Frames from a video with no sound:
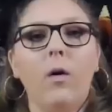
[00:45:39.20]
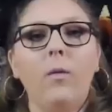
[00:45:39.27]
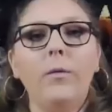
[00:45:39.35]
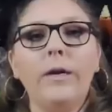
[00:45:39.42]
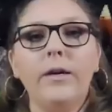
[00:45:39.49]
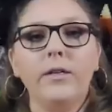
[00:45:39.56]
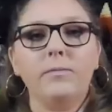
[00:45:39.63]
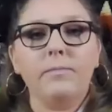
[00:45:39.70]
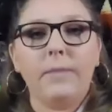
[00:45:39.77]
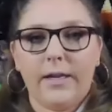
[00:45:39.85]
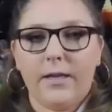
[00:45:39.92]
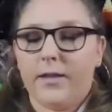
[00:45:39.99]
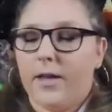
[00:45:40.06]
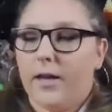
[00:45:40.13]
here's
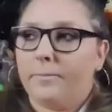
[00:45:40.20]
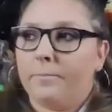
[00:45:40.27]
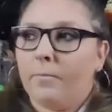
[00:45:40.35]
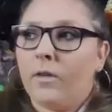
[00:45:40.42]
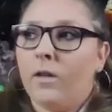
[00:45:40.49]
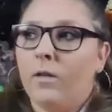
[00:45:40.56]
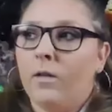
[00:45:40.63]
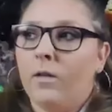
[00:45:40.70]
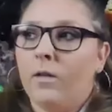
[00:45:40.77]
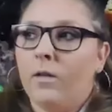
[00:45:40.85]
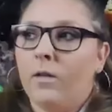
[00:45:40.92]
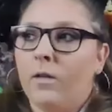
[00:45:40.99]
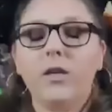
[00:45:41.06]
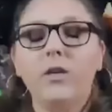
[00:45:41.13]
my thing.
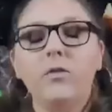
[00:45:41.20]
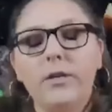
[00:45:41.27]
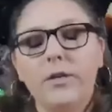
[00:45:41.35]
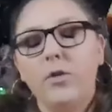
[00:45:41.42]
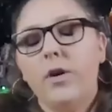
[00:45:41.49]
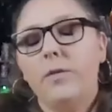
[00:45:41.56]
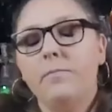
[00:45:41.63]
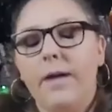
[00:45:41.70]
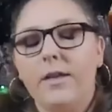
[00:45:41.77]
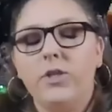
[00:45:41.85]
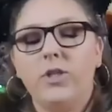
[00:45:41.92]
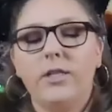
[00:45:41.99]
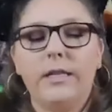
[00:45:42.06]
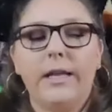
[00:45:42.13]
Like you, you had
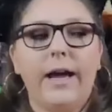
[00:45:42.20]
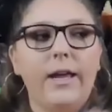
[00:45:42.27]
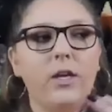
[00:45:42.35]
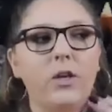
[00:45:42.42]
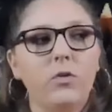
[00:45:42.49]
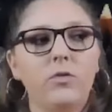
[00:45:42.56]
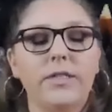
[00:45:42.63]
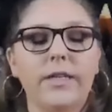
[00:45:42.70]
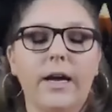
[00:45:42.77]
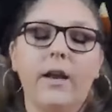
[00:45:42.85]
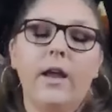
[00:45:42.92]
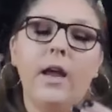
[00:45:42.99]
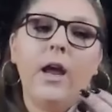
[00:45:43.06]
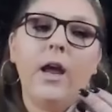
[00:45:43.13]
mentioned that you said